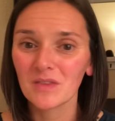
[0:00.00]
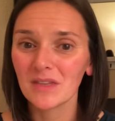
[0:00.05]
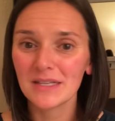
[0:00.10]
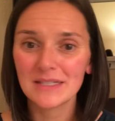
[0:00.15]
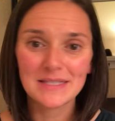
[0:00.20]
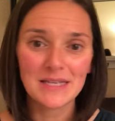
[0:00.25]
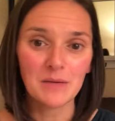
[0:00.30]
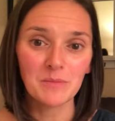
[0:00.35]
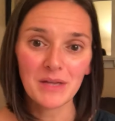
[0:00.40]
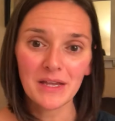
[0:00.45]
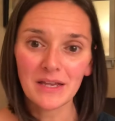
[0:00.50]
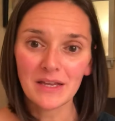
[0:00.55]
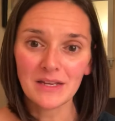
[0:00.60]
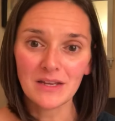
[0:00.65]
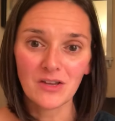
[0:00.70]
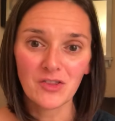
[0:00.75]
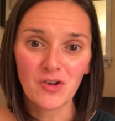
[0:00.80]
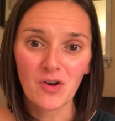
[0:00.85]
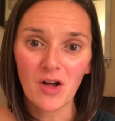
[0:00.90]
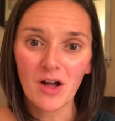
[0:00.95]
same like
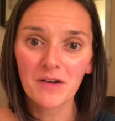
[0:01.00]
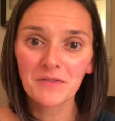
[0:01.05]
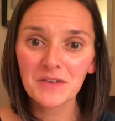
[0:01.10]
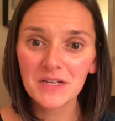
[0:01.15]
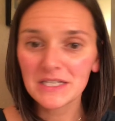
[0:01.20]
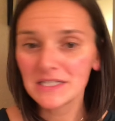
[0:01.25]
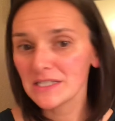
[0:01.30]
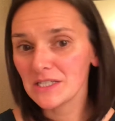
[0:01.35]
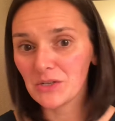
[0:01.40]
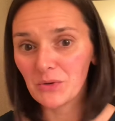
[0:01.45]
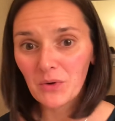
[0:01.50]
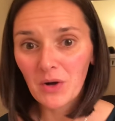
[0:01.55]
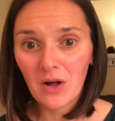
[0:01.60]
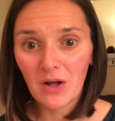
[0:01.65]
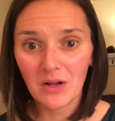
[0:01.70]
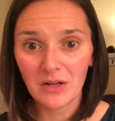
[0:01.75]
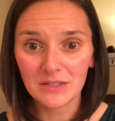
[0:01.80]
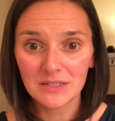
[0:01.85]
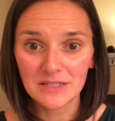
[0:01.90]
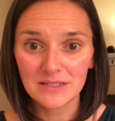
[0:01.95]
any other office, you
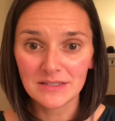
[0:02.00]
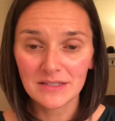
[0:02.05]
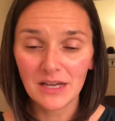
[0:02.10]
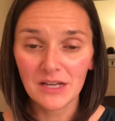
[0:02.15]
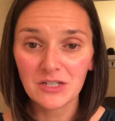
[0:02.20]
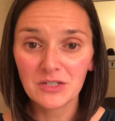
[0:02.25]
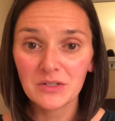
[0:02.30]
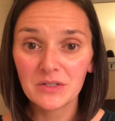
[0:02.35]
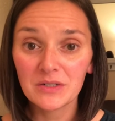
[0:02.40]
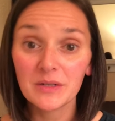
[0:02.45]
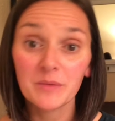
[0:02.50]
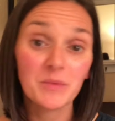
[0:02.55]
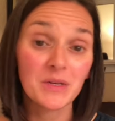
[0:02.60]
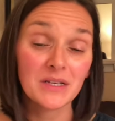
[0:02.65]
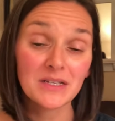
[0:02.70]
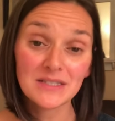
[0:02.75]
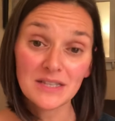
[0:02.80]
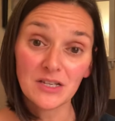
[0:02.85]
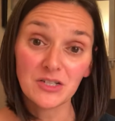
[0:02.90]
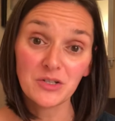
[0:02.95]
call to schedule. I'm going
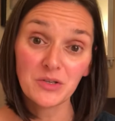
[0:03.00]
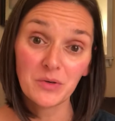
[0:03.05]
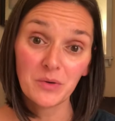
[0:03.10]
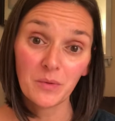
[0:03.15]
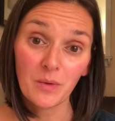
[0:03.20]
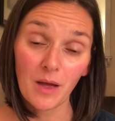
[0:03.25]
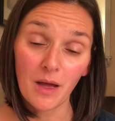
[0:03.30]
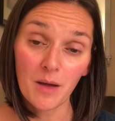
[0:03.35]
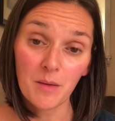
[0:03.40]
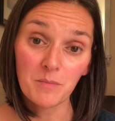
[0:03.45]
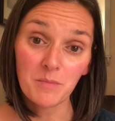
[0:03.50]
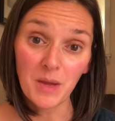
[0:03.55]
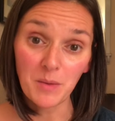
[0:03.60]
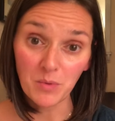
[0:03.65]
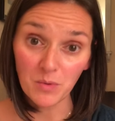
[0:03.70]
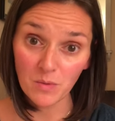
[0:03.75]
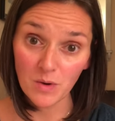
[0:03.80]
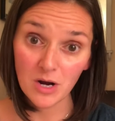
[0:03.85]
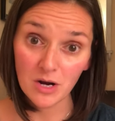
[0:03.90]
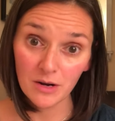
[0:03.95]
to send you
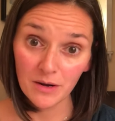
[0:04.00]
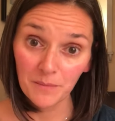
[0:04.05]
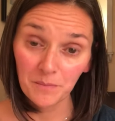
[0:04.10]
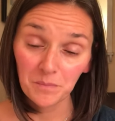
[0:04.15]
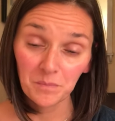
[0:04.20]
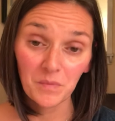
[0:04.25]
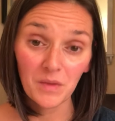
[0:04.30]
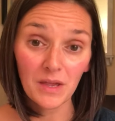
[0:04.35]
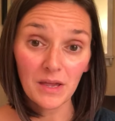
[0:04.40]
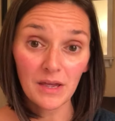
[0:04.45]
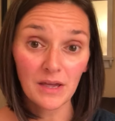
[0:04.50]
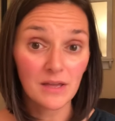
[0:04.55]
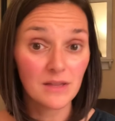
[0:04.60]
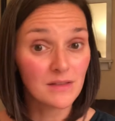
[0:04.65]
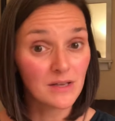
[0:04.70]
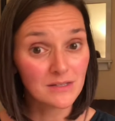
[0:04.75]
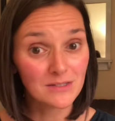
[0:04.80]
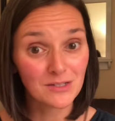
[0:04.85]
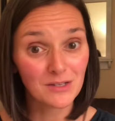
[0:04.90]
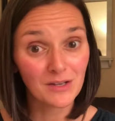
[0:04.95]
paperwork,
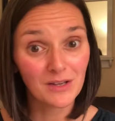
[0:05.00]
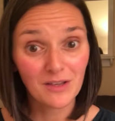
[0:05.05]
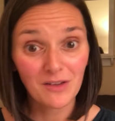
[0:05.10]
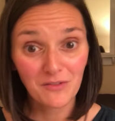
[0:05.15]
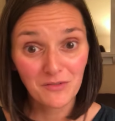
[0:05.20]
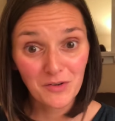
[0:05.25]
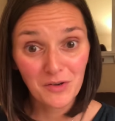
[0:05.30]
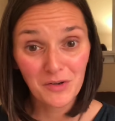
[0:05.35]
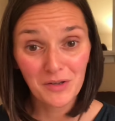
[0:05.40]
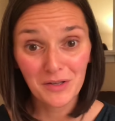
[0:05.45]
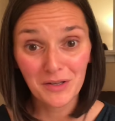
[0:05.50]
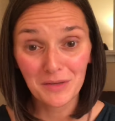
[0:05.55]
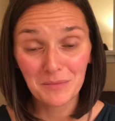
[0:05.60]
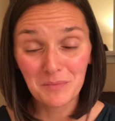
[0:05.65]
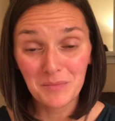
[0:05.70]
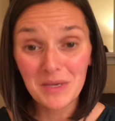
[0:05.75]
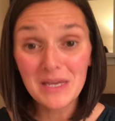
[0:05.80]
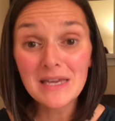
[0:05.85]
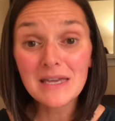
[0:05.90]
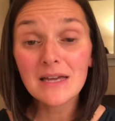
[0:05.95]
and that's going to give you
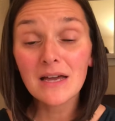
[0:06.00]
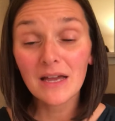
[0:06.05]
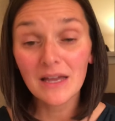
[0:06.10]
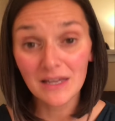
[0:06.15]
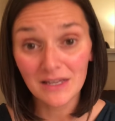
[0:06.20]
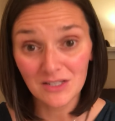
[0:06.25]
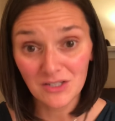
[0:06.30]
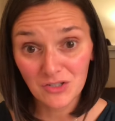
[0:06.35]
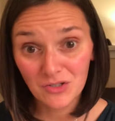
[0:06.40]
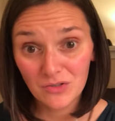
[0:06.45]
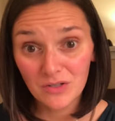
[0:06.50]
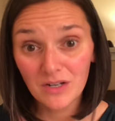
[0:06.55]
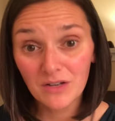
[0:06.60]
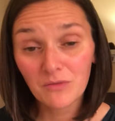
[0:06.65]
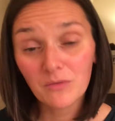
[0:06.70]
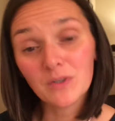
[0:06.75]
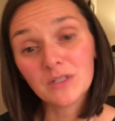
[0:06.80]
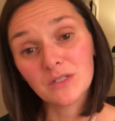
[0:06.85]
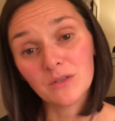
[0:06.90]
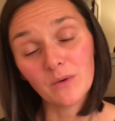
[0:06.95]
a history
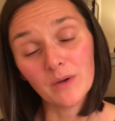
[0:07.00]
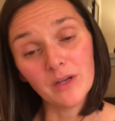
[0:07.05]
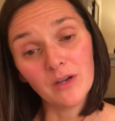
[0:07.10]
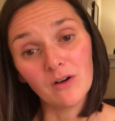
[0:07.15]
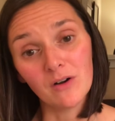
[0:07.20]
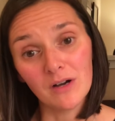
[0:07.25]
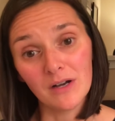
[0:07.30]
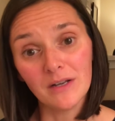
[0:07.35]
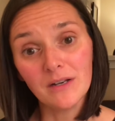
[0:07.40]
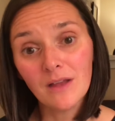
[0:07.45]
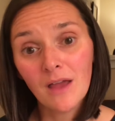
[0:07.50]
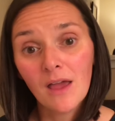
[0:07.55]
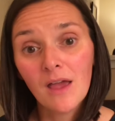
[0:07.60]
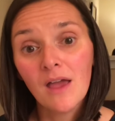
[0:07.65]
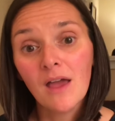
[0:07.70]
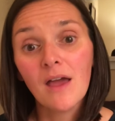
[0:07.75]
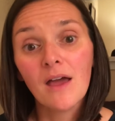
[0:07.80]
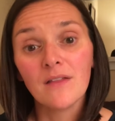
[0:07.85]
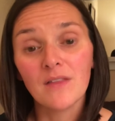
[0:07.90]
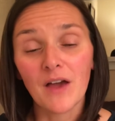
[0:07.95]
of what's going on.
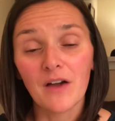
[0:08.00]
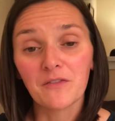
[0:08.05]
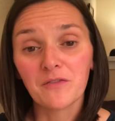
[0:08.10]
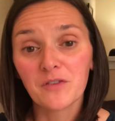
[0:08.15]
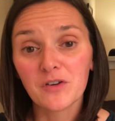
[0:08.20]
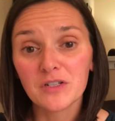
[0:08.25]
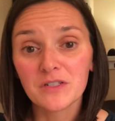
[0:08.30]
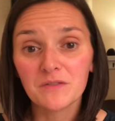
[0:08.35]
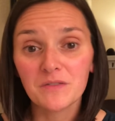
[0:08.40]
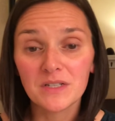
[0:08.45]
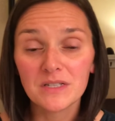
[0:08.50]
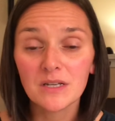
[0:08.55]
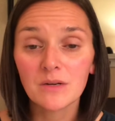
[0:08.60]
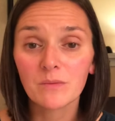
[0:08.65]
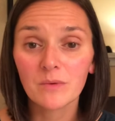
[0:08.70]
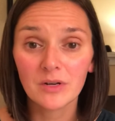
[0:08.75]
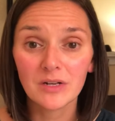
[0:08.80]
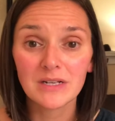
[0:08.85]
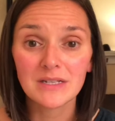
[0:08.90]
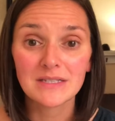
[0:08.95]
That first
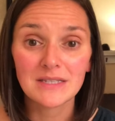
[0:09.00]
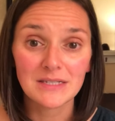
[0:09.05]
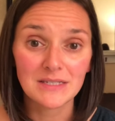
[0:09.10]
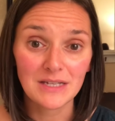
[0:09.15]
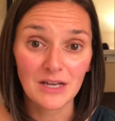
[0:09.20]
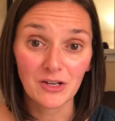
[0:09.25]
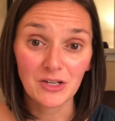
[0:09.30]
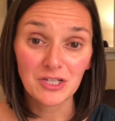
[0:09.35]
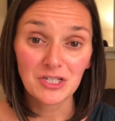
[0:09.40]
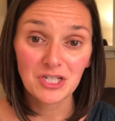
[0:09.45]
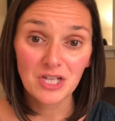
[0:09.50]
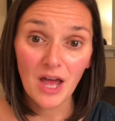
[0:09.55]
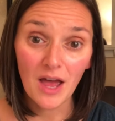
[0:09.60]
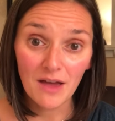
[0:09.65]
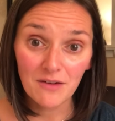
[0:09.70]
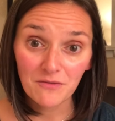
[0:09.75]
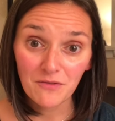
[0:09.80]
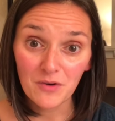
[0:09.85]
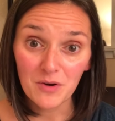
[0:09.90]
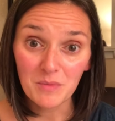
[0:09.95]
visit, we're going to sit down and
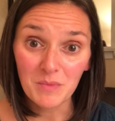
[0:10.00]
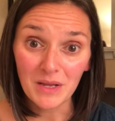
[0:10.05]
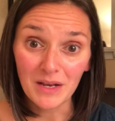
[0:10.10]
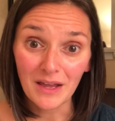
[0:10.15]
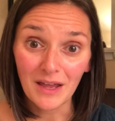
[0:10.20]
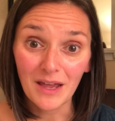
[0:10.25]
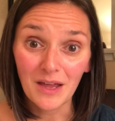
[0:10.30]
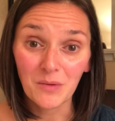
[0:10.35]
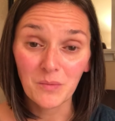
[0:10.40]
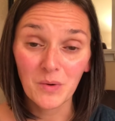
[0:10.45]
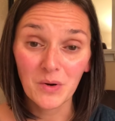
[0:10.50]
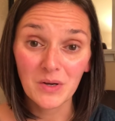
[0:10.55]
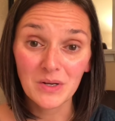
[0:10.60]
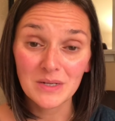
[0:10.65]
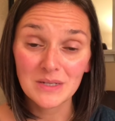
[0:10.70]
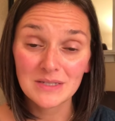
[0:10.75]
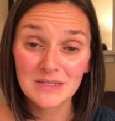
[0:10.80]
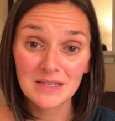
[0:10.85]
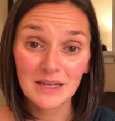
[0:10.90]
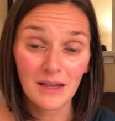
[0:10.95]
chat for a minute, and we're
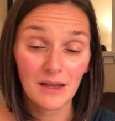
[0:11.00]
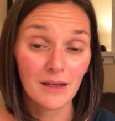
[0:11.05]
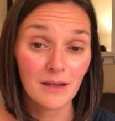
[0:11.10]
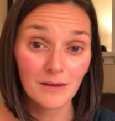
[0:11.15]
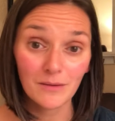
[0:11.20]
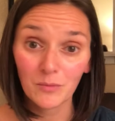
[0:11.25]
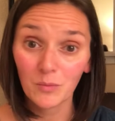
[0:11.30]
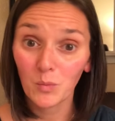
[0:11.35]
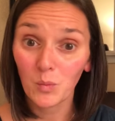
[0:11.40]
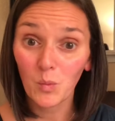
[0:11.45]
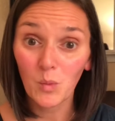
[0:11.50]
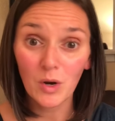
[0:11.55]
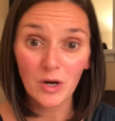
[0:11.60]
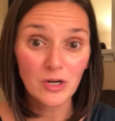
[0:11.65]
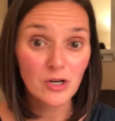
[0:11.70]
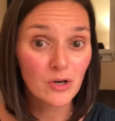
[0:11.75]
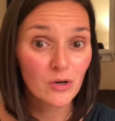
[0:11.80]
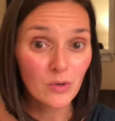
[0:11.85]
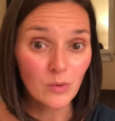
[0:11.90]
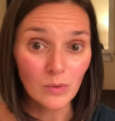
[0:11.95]
going to say,
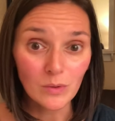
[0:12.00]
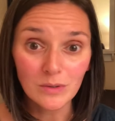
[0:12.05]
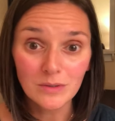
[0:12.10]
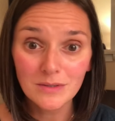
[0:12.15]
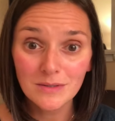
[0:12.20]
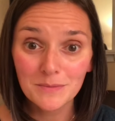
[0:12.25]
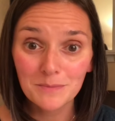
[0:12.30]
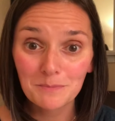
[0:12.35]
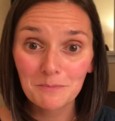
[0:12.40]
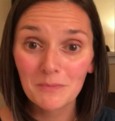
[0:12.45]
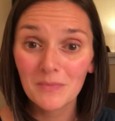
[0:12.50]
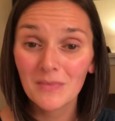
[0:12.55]
what are your goals?